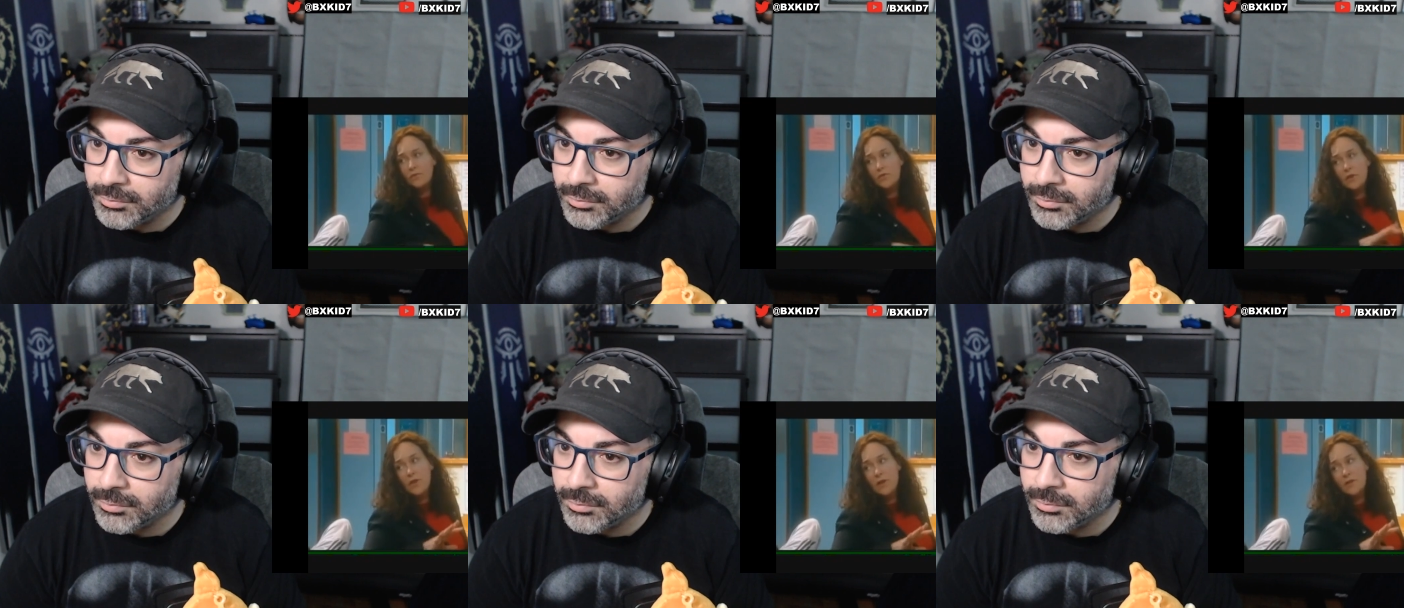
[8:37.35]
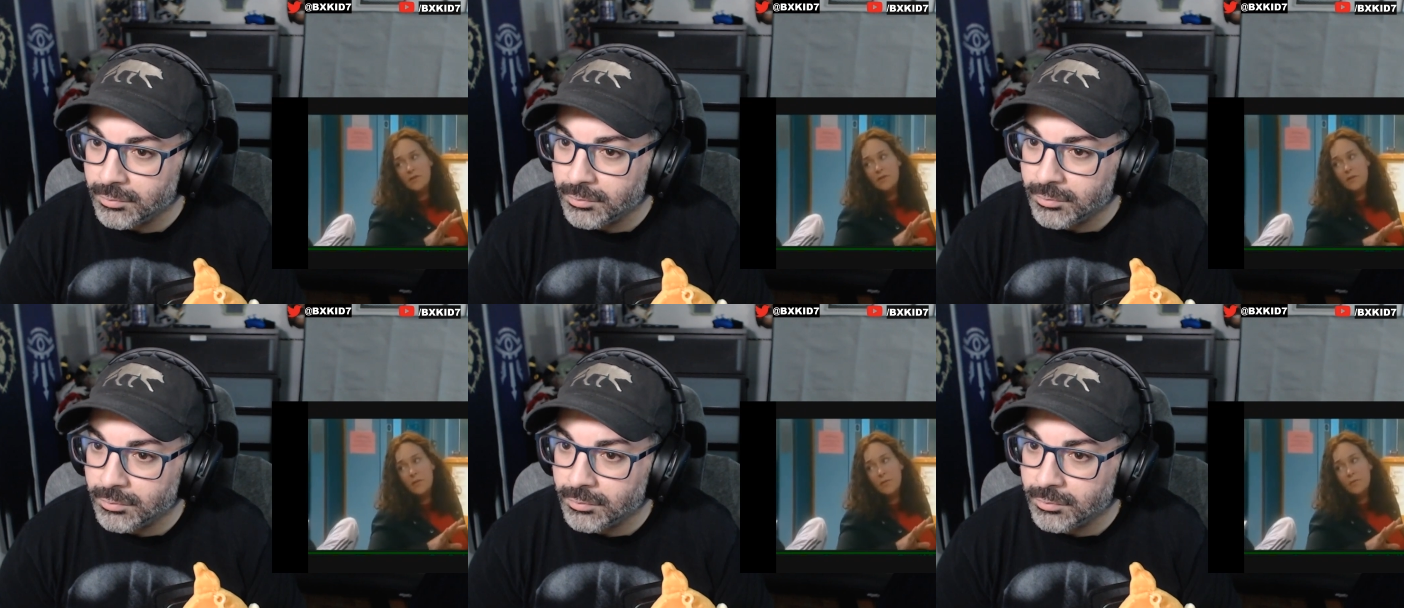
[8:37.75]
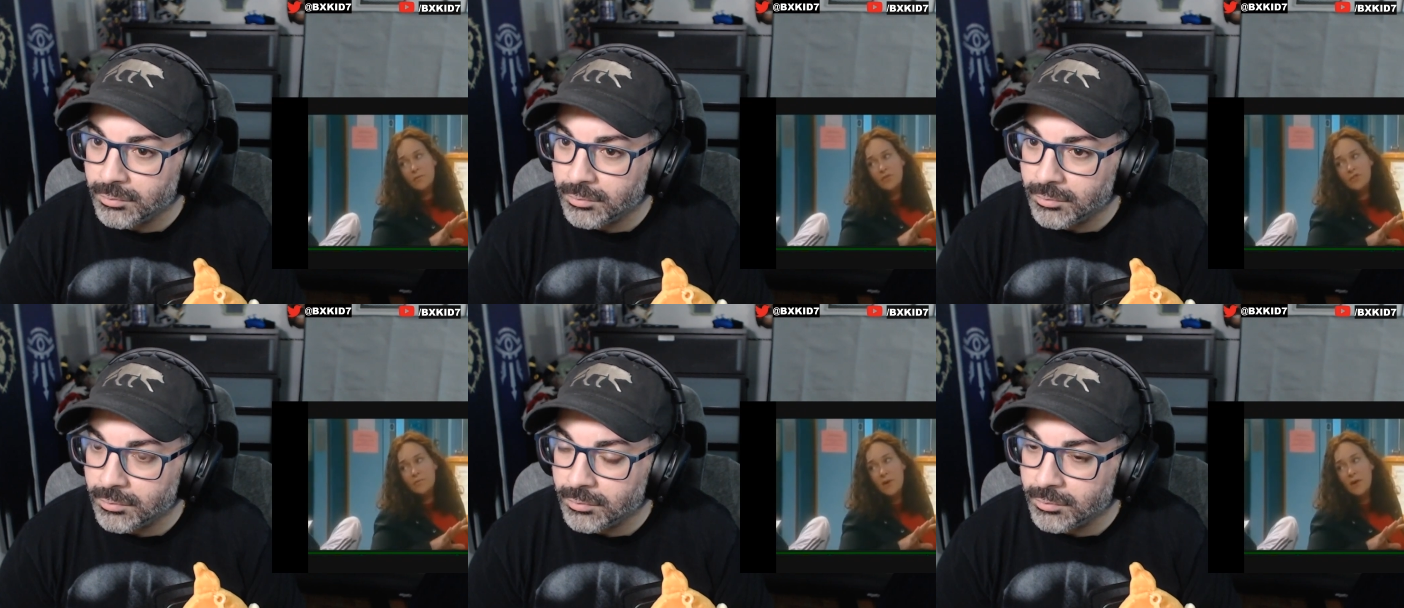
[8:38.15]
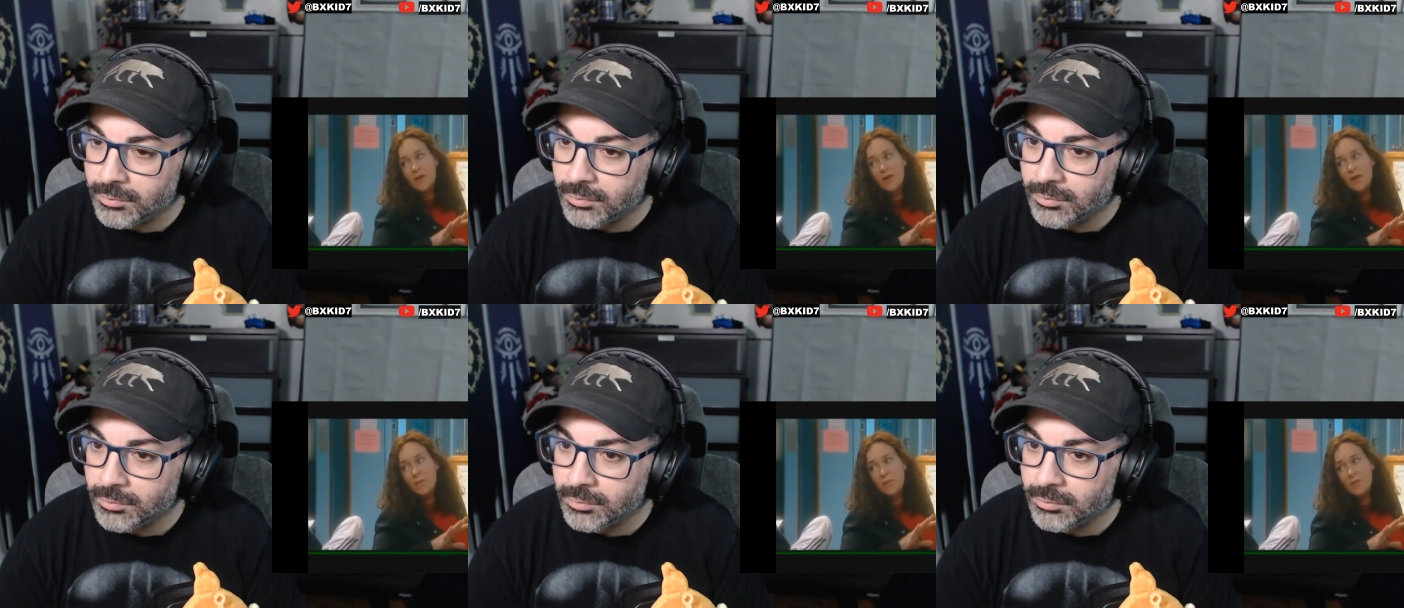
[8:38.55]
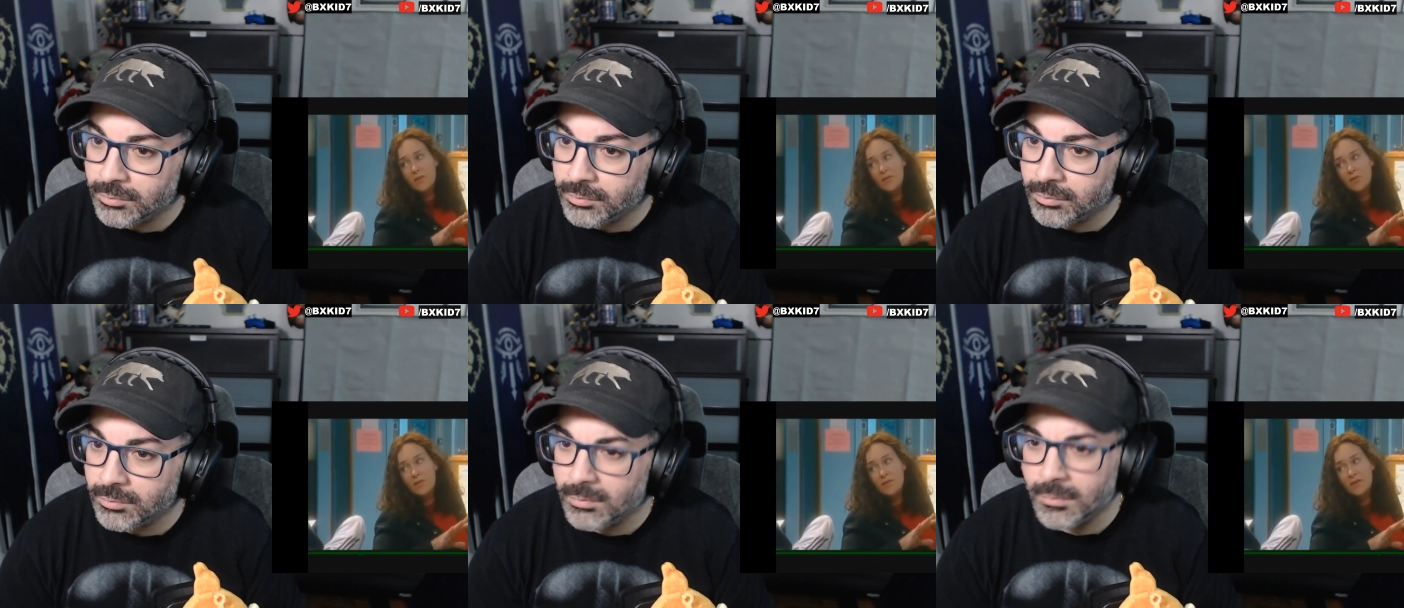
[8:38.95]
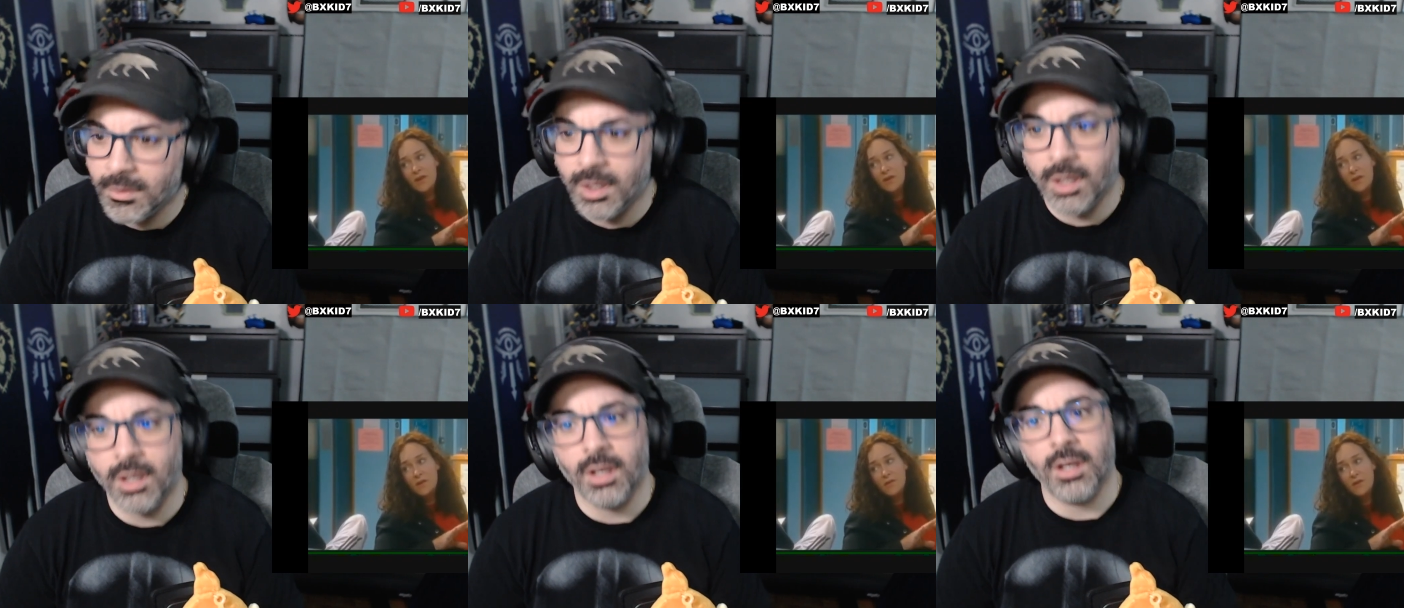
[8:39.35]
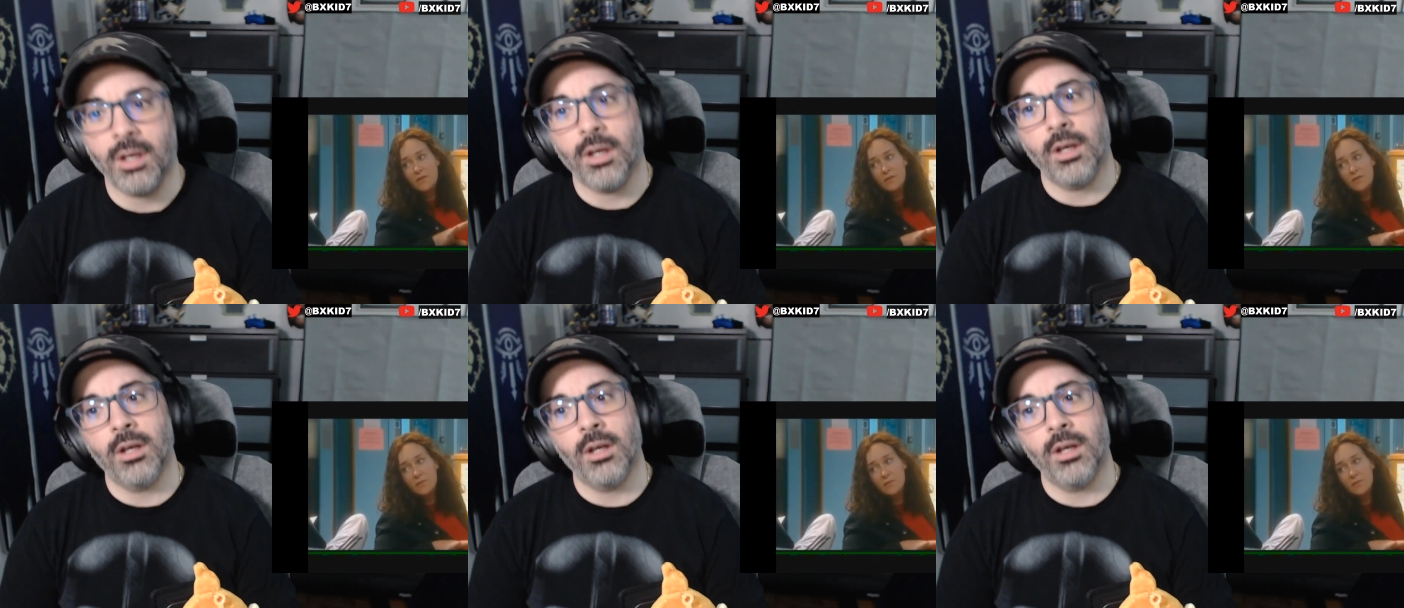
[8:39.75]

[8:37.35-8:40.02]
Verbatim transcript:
Speaker 1: really sorry, but would you mind keeping the noise down? I suffer from